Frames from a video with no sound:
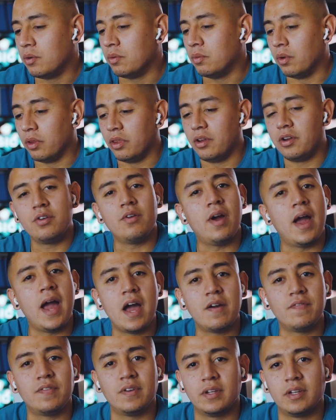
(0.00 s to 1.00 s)
Well, there you
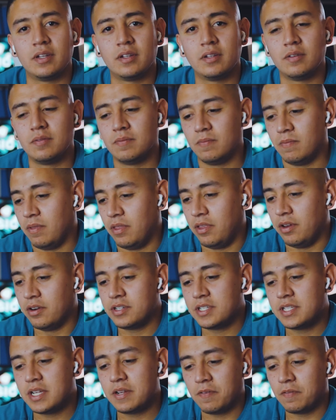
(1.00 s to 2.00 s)
have it.
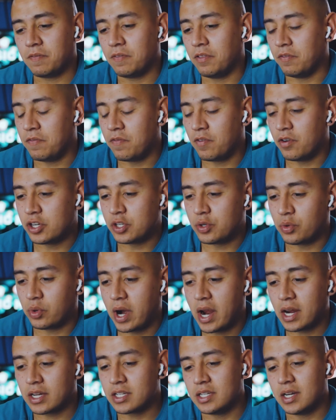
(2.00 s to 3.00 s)
There's the first
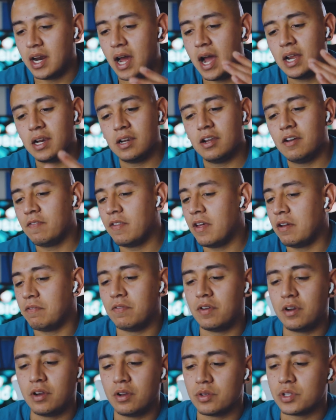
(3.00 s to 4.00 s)
reaction. I love
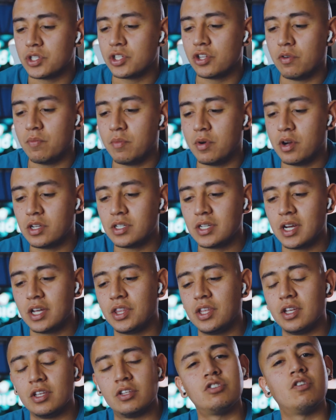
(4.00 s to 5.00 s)
that video so much. I
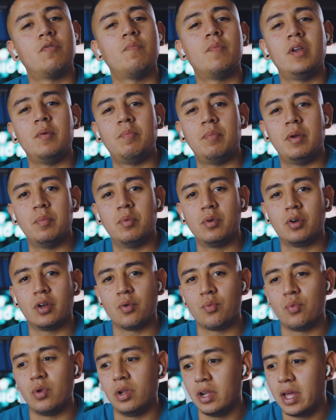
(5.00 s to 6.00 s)
think so many people
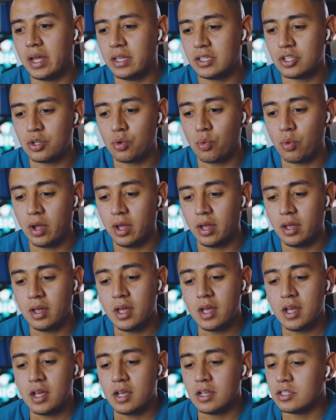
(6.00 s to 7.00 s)
can relate to it.
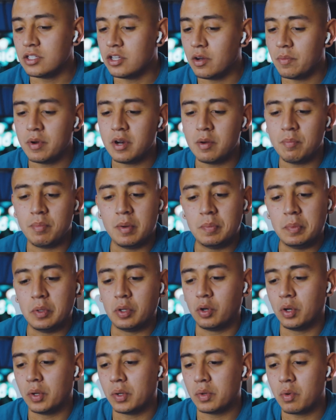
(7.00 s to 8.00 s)
So many
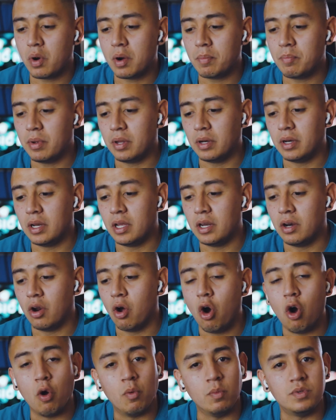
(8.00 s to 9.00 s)
people grow up in
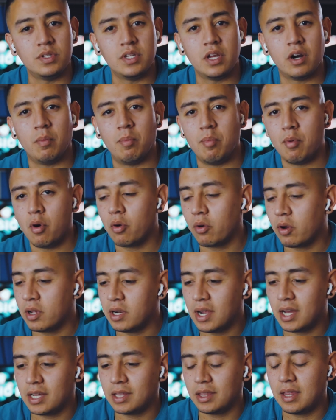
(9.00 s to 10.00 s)
homes that are
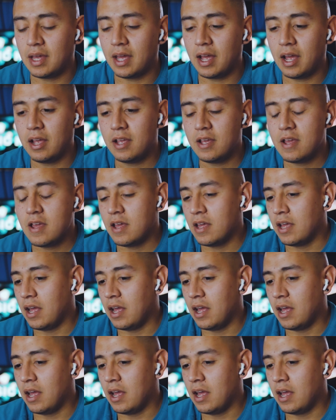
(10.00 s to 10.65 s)
broken like that.